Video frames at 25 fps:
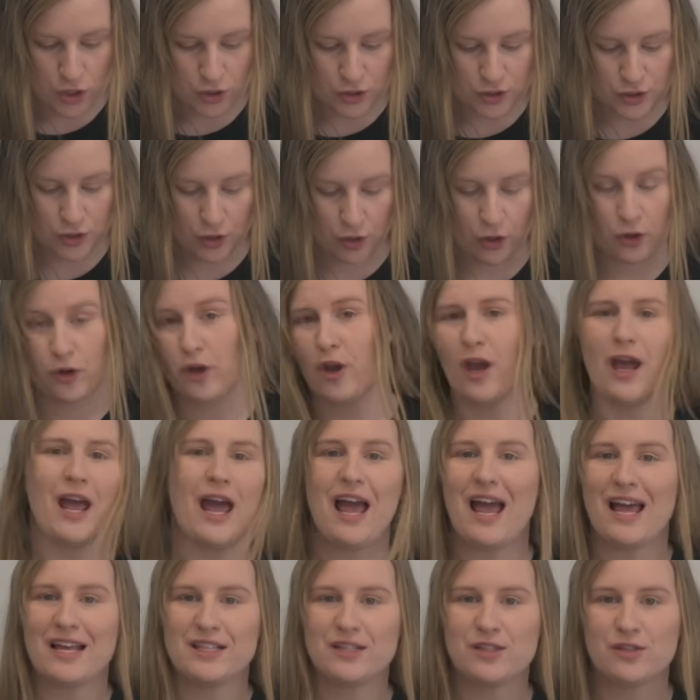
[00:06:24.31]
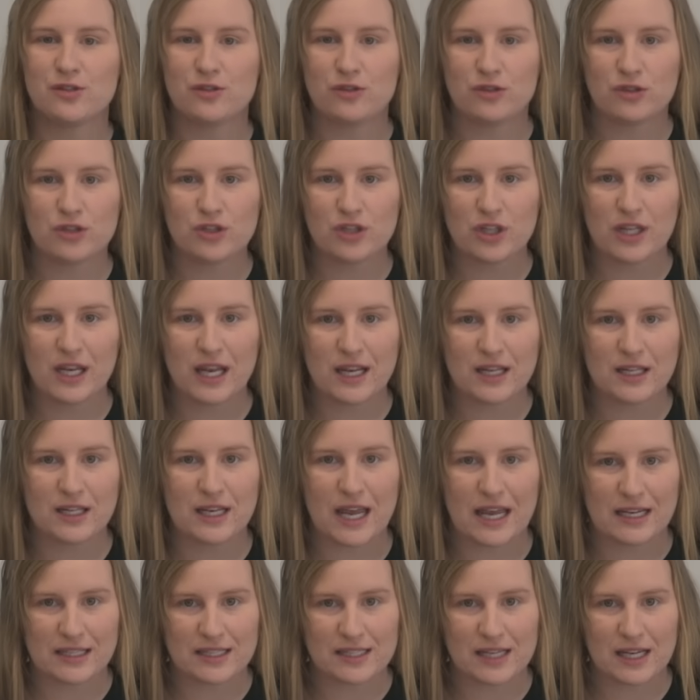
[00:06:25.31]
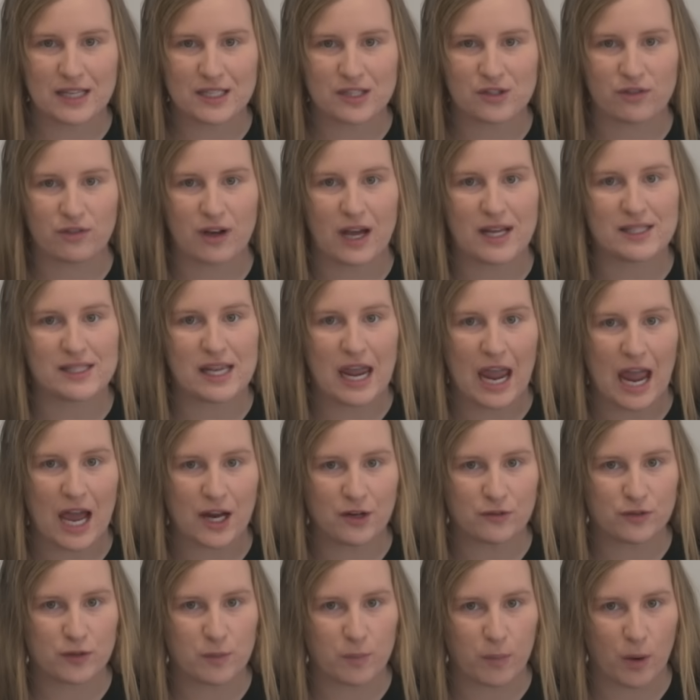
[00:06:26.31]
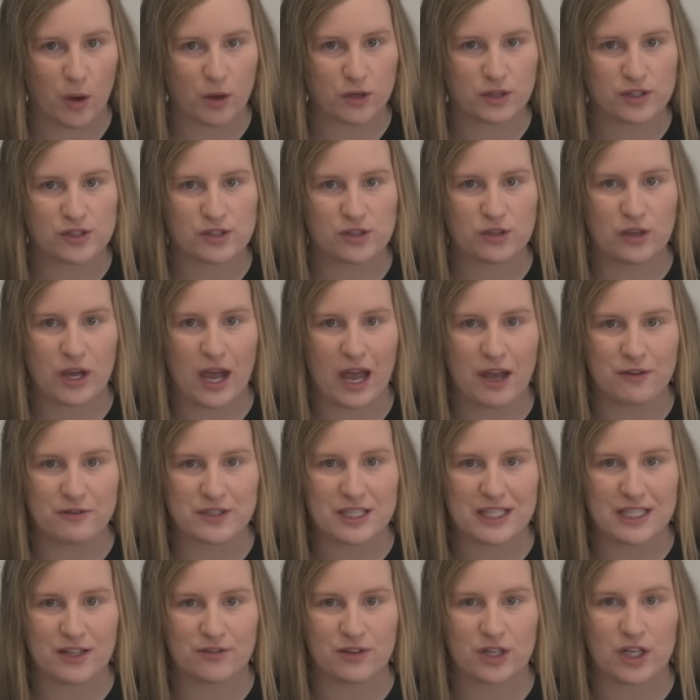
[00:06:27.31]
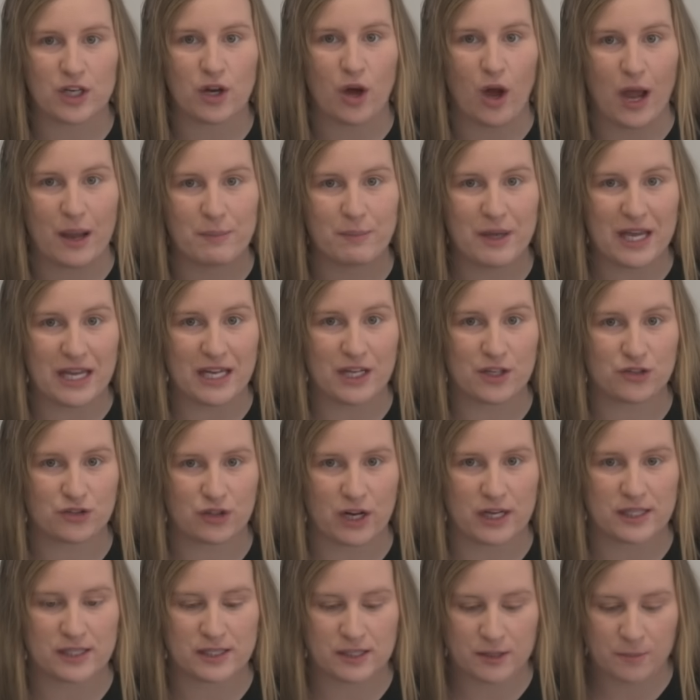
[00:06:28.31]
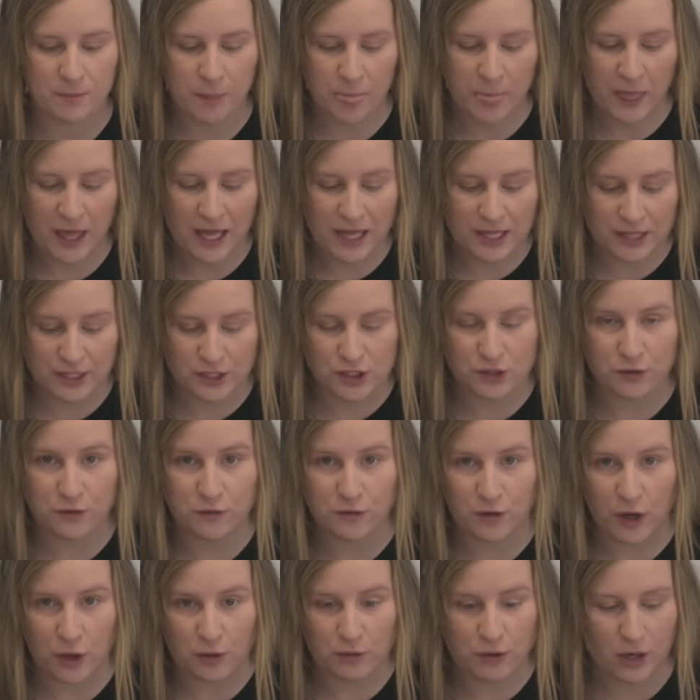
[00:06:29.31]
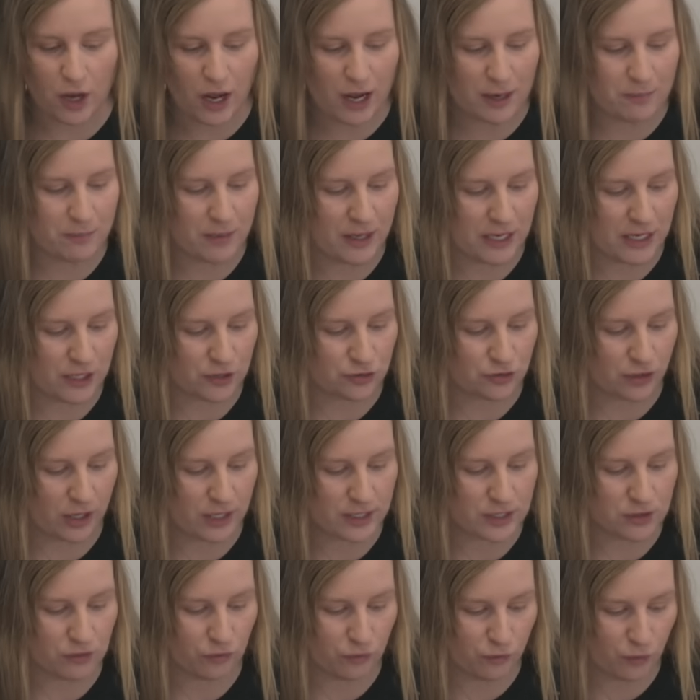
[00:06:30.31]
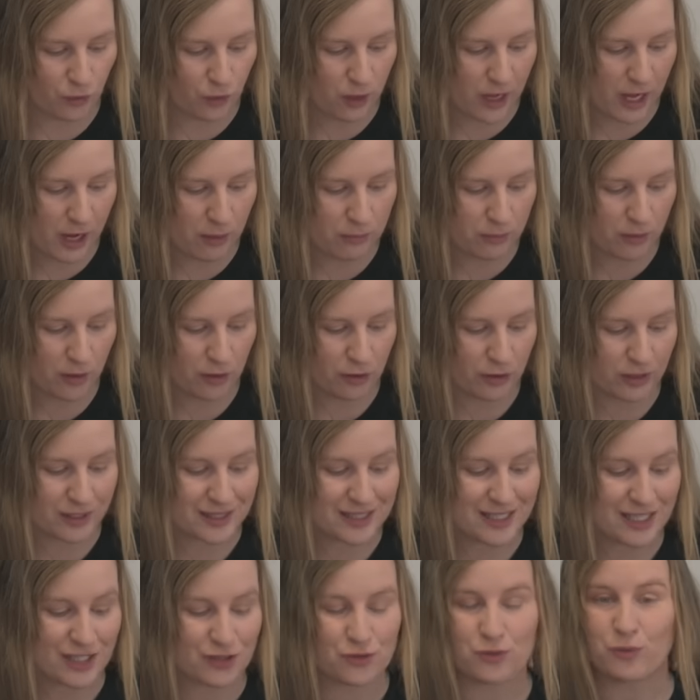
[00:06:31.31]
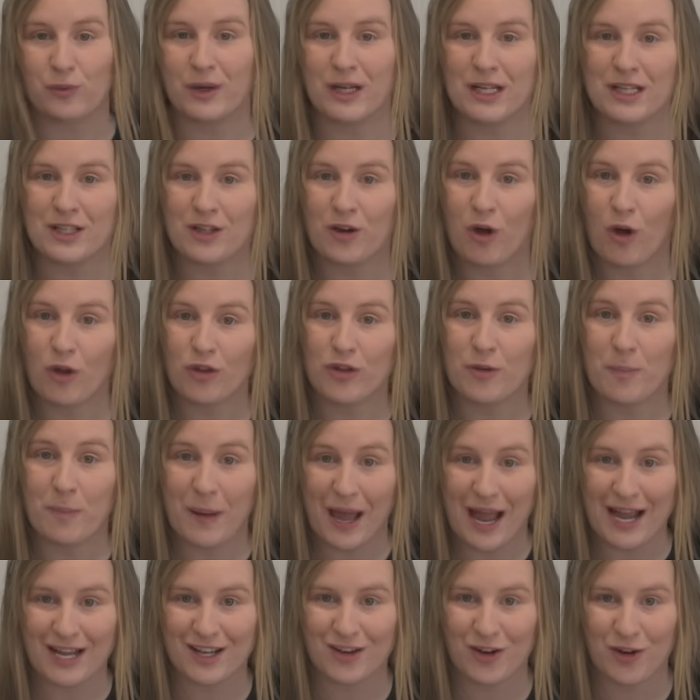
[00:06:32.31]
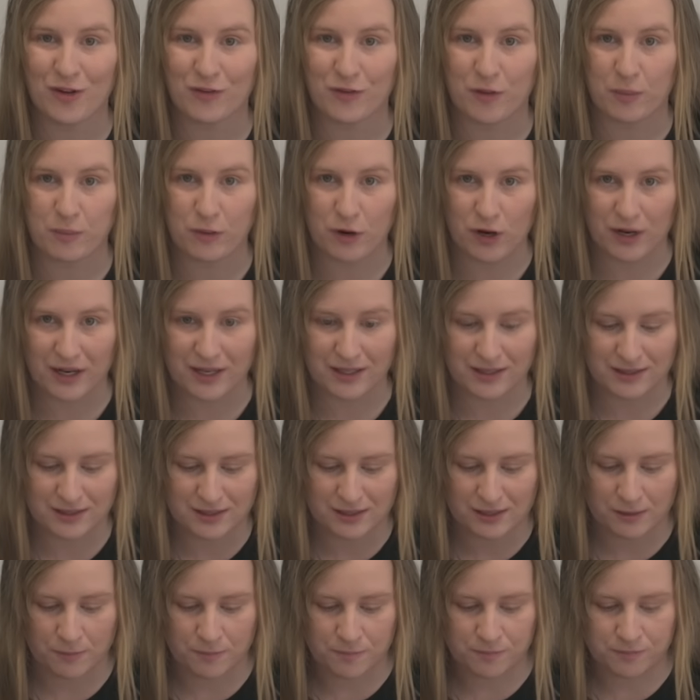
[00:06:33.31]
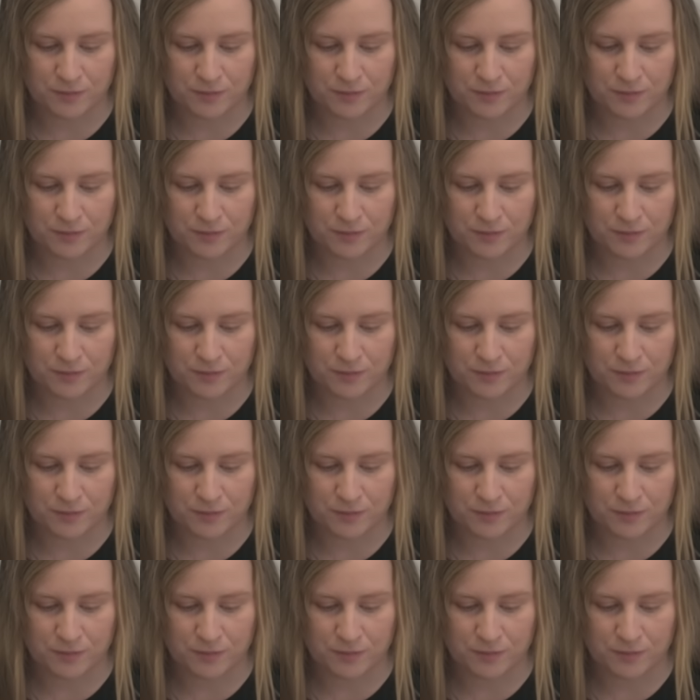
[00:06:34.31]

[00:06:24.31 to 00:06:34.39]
So as soon as you get an NTEC device out of the box, you have to give it an IP address. The default IP address for our products is written on the back of the products.